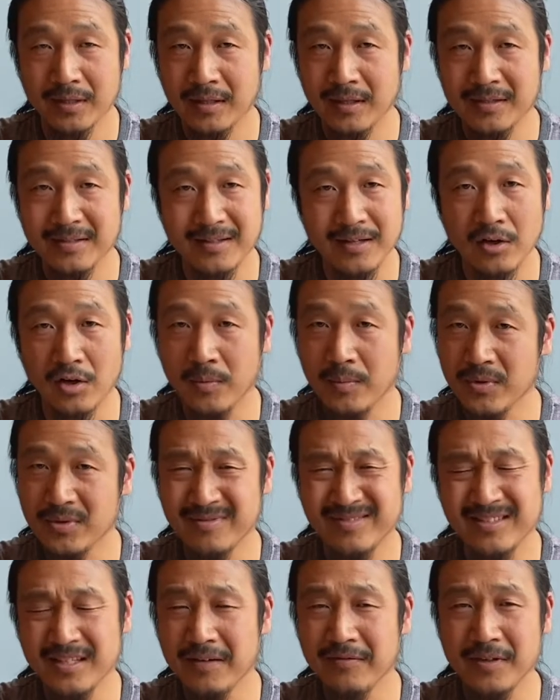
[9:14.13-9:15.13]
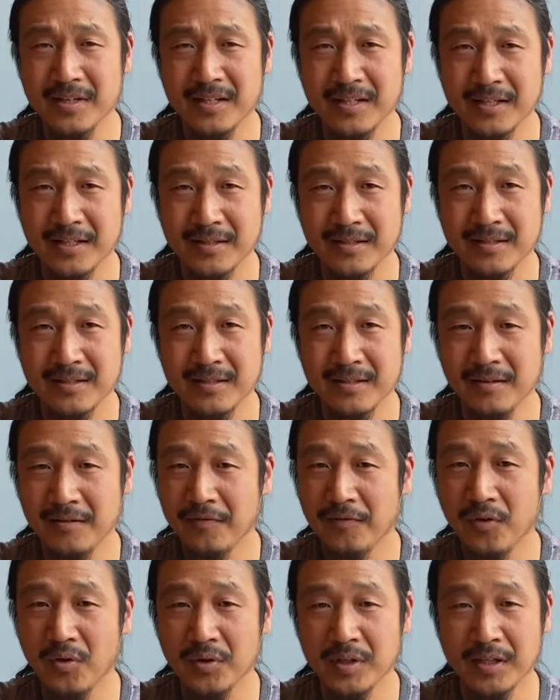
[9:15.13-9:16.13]
almost 7 days,
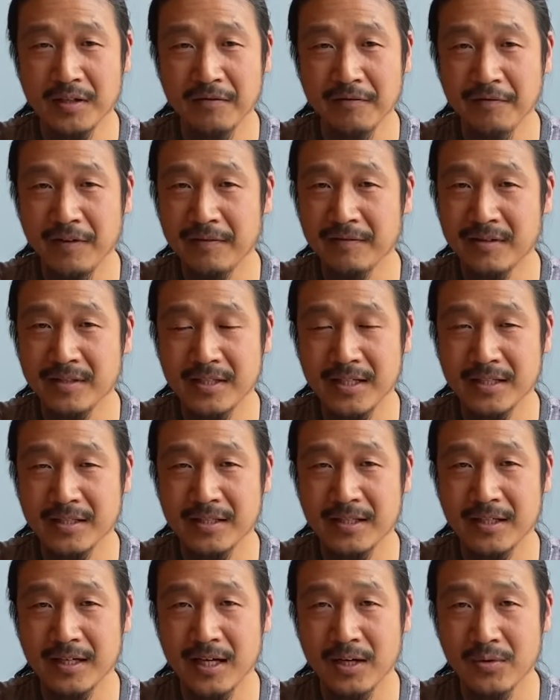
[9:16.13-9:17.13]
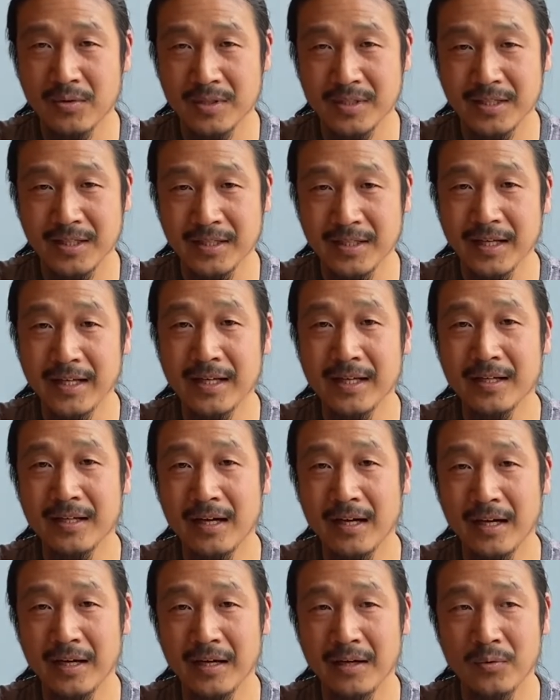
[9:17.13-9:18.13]
14, 15, 16 hours a day.
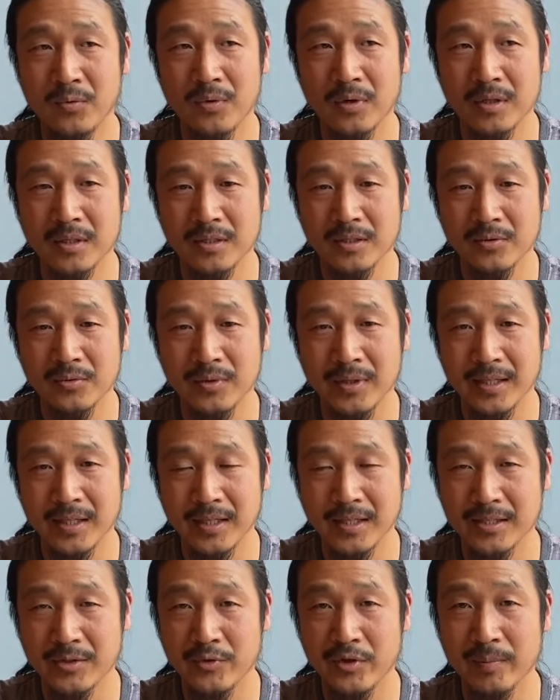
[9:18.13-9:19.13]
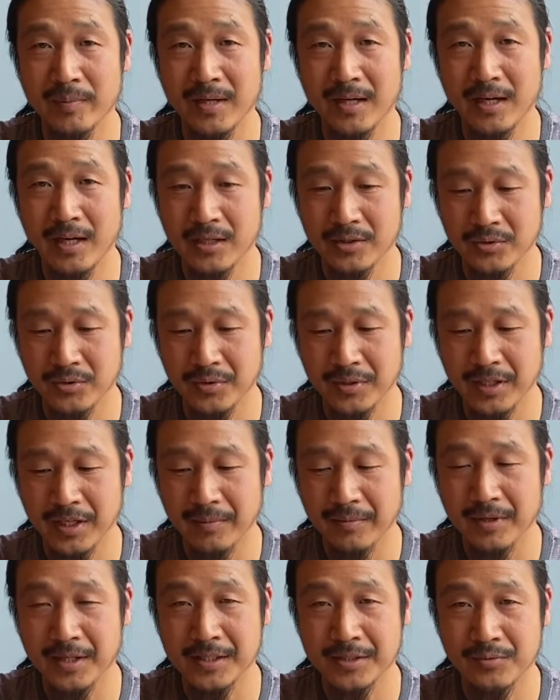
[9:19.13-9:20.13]
I worked extremely hard to
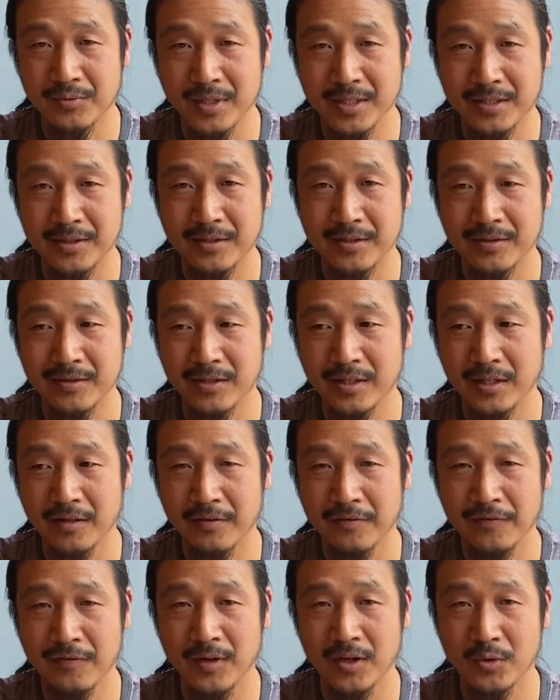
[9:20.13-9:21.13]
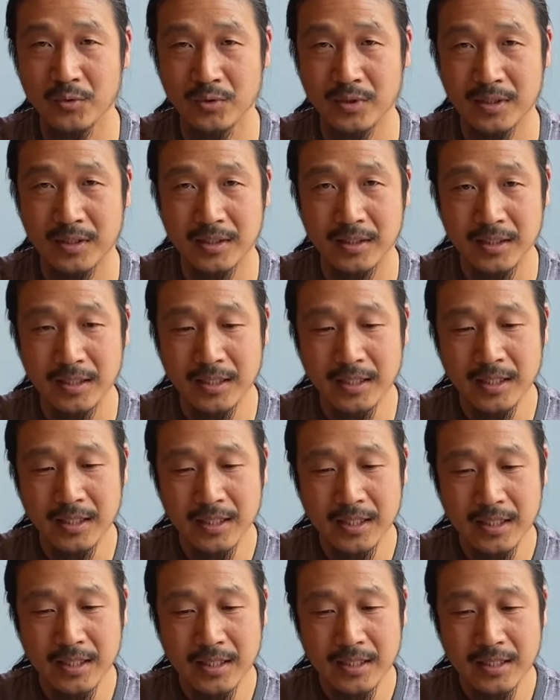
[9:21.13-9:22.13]
keep this restaurant afloat.
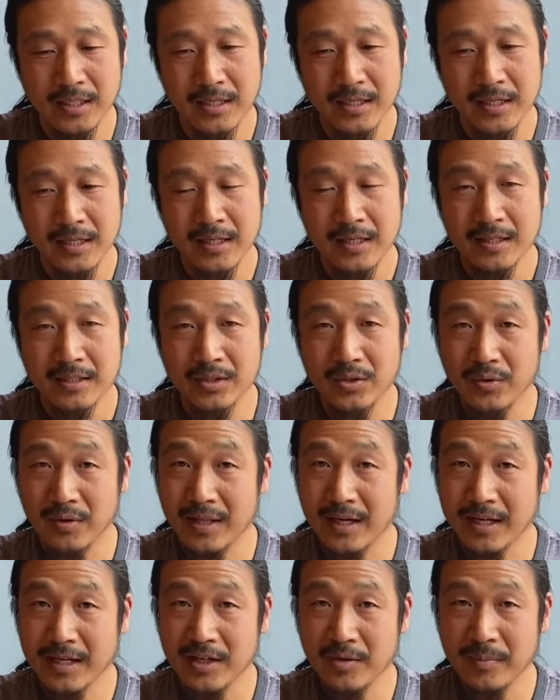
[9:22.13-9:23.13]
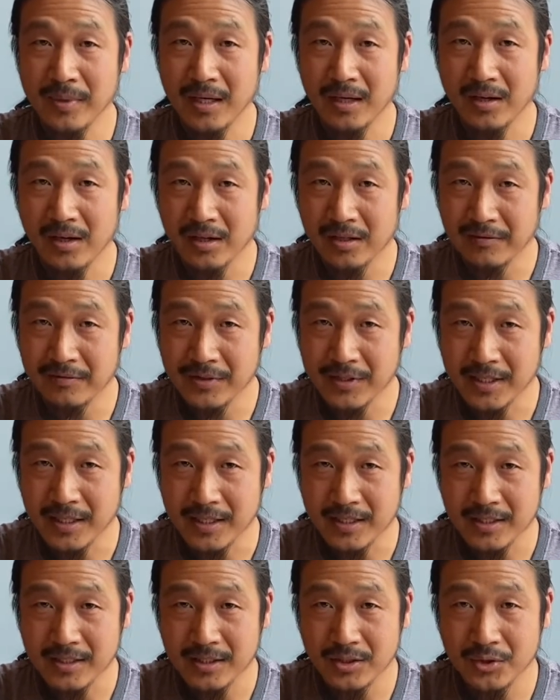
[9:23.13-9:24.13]
So that gave me a lot of
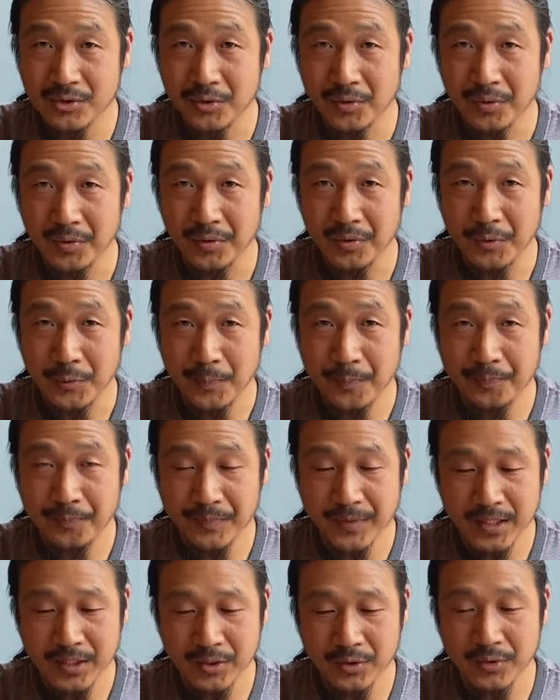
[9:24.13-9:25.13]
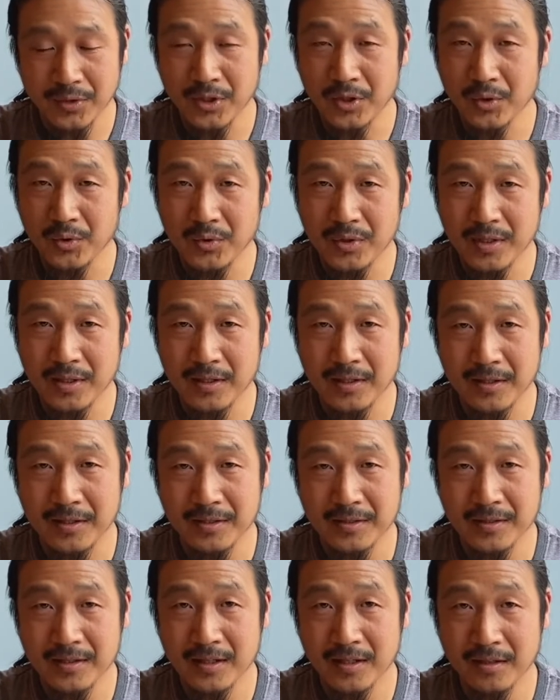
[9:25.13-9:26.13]
chance to know the
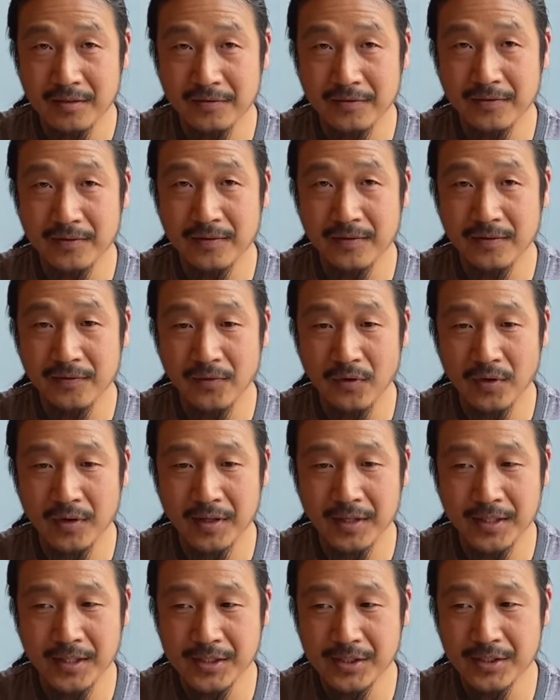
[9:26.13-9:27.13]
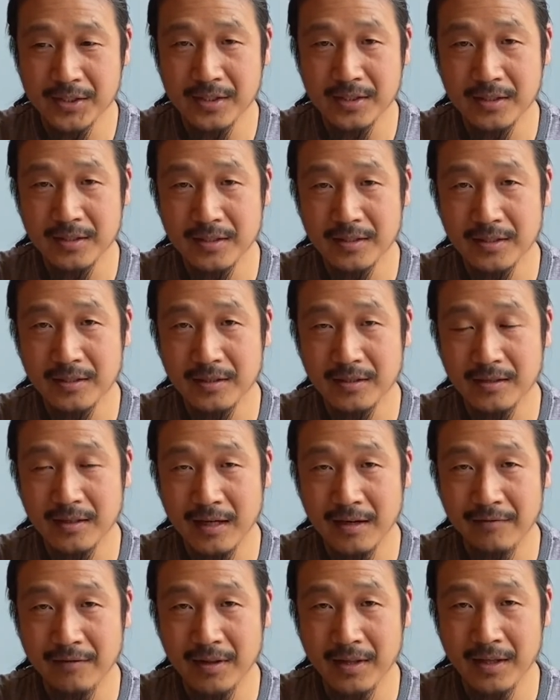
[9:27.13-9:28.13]
stuff for the kitchen,
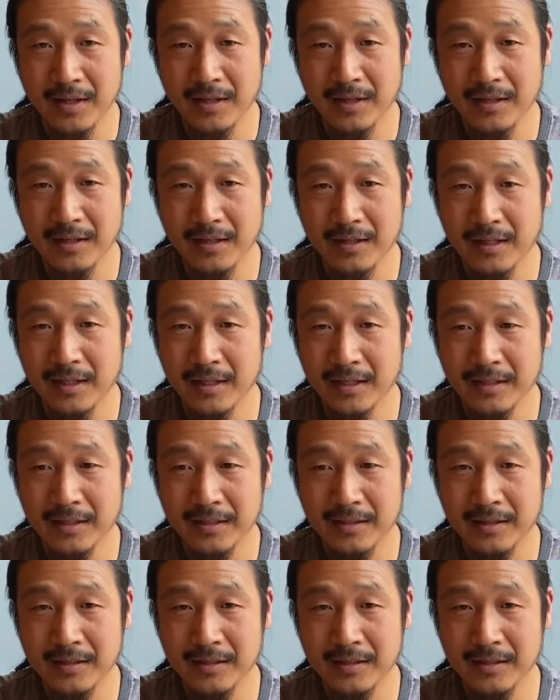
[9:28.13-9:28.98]
everything, and